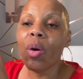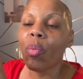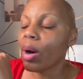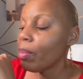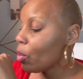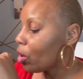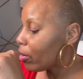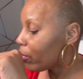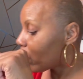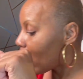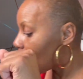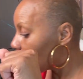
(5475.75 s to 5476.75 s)
One more
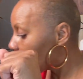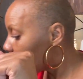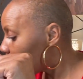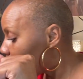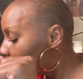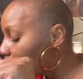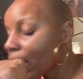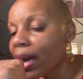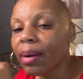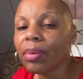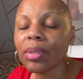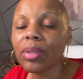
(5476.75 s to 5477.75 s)
follower and
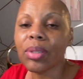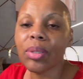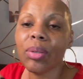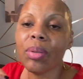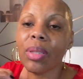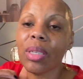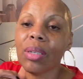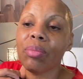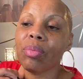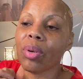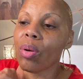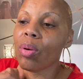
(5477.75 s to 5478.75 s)
I will do the
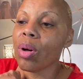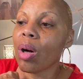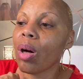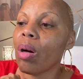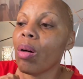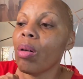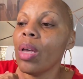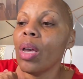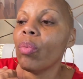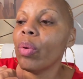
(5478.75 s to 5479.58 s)
roll call